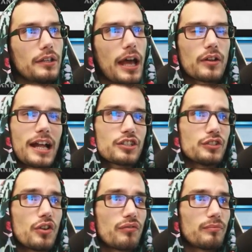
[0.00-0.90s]
I don't actually
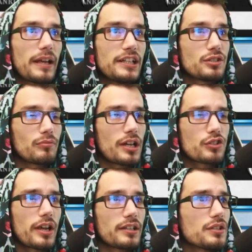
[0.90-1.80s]
know if Ancient Brass
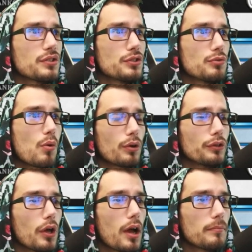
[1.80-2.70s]
Dragon is new or
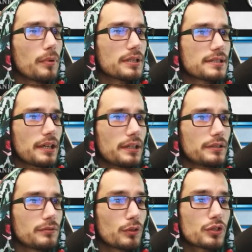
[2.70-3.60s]
not, but uh,
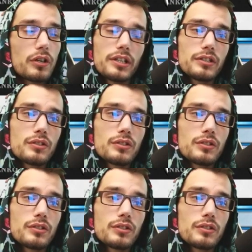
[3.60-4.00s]
returning